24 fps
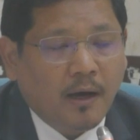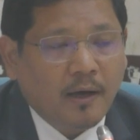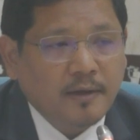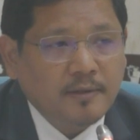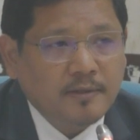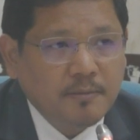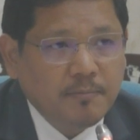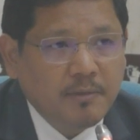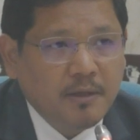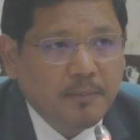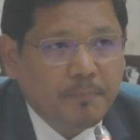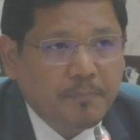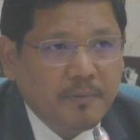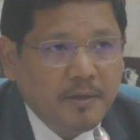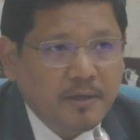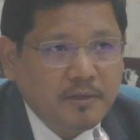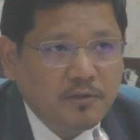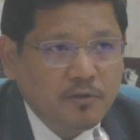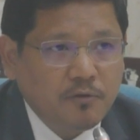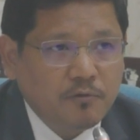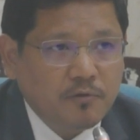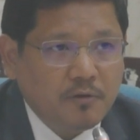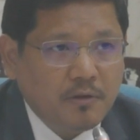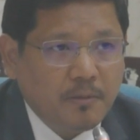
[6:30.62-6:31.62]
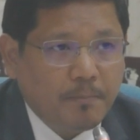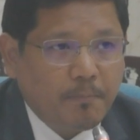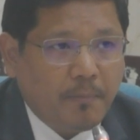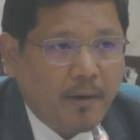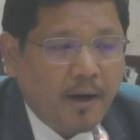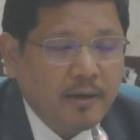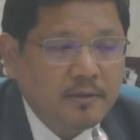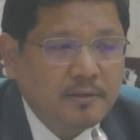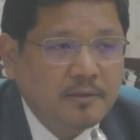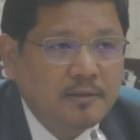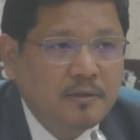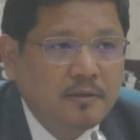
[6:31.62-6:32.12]
similar PSUs in the
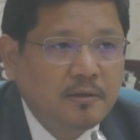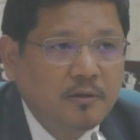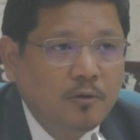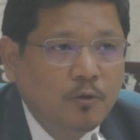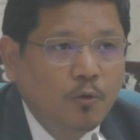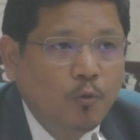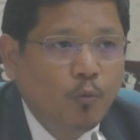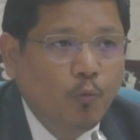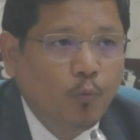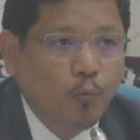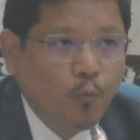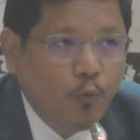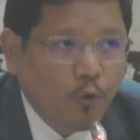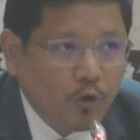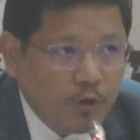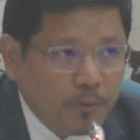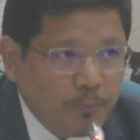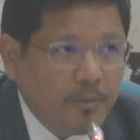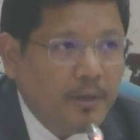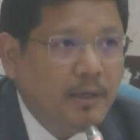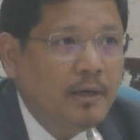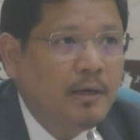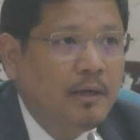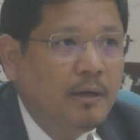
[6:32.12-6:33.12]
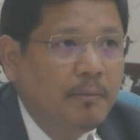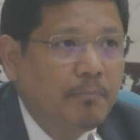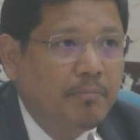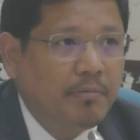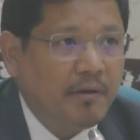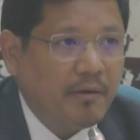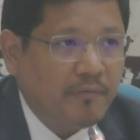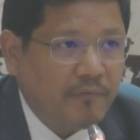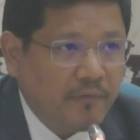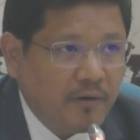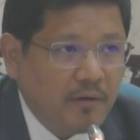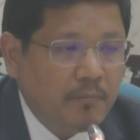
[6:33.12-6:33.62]
past, would be
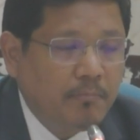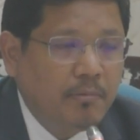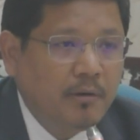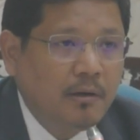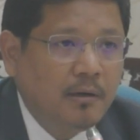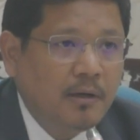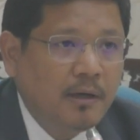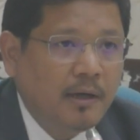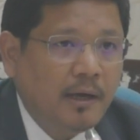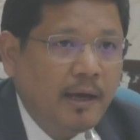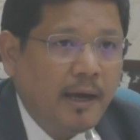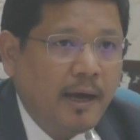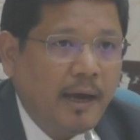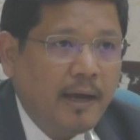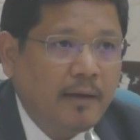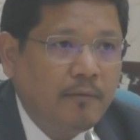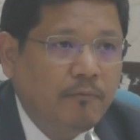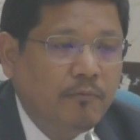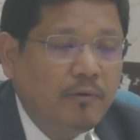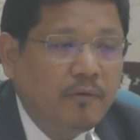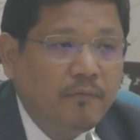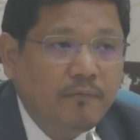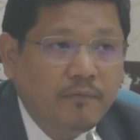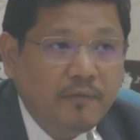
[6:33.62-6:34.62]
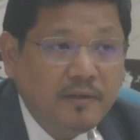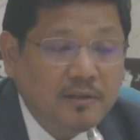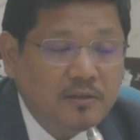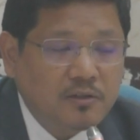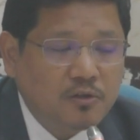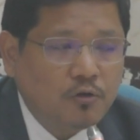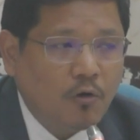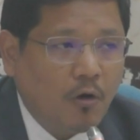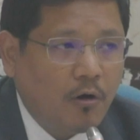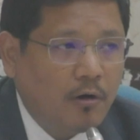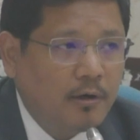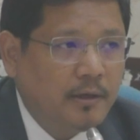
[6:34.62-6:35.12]
preferable, and we feel
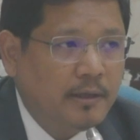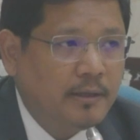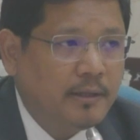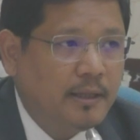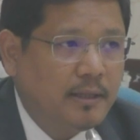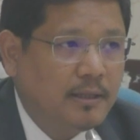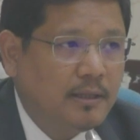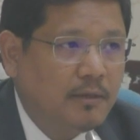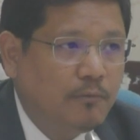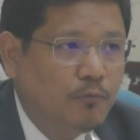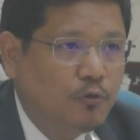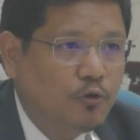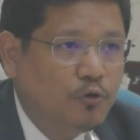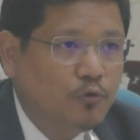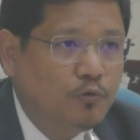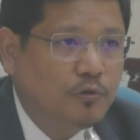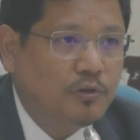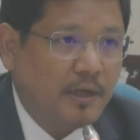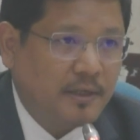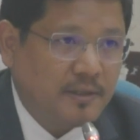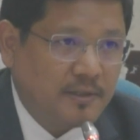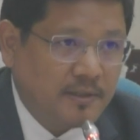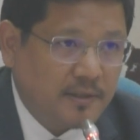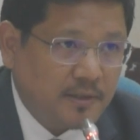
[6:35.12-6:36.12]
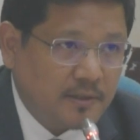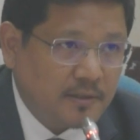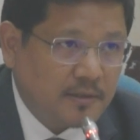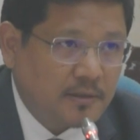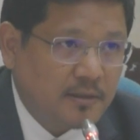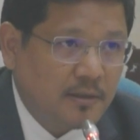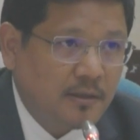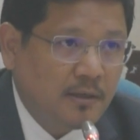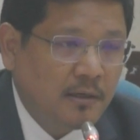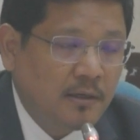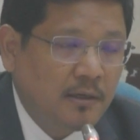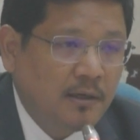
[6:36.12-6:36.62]
strongly that they would do
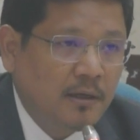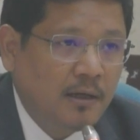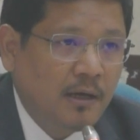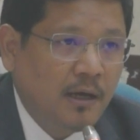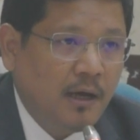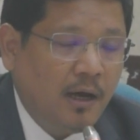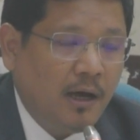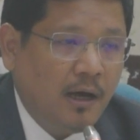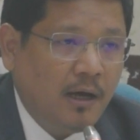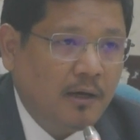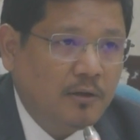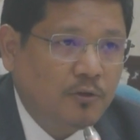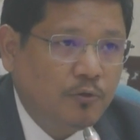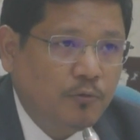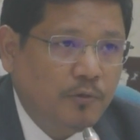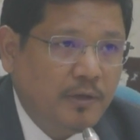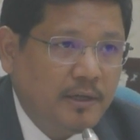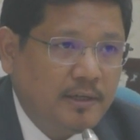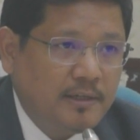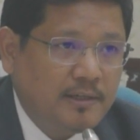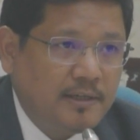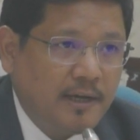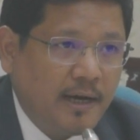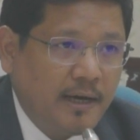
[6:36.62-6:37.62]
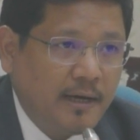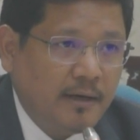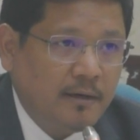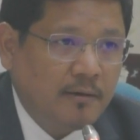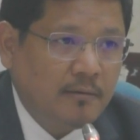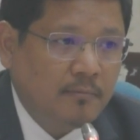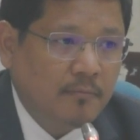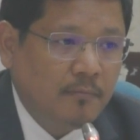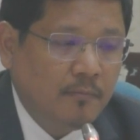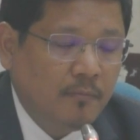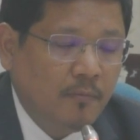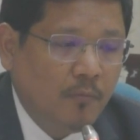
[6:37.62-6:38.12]
justice to the
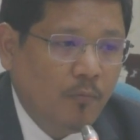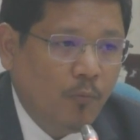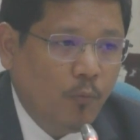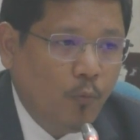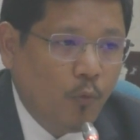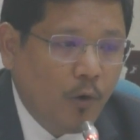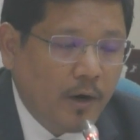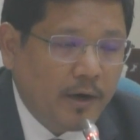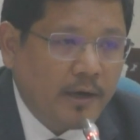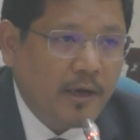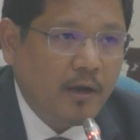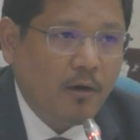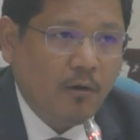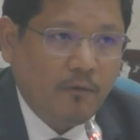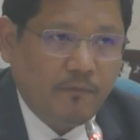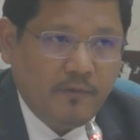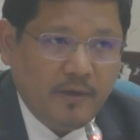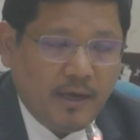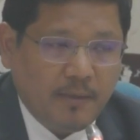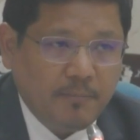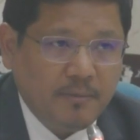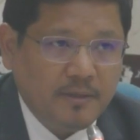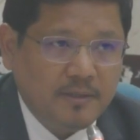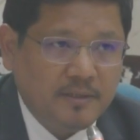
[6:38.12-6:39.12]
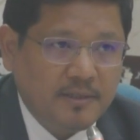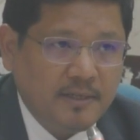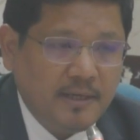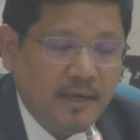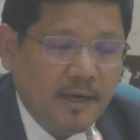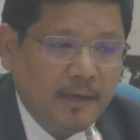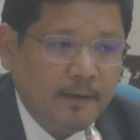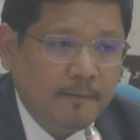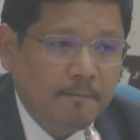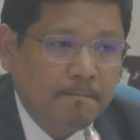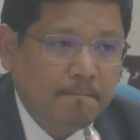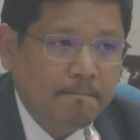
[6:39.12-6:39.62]
entire working of the
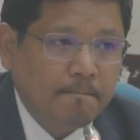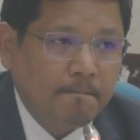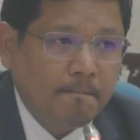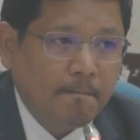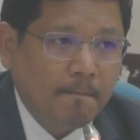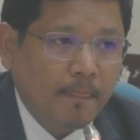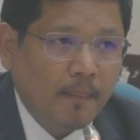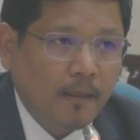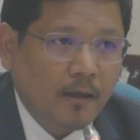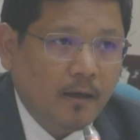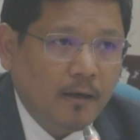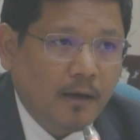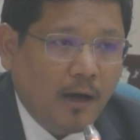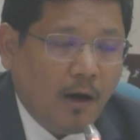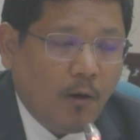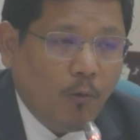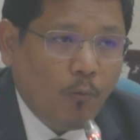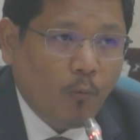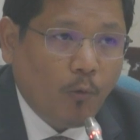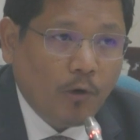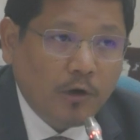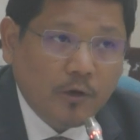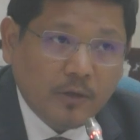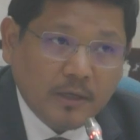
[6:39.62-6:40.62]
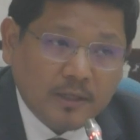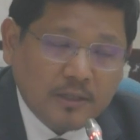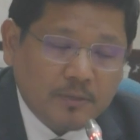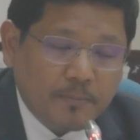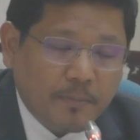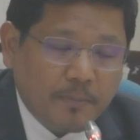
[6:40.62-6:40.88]
Meecl. Now, what do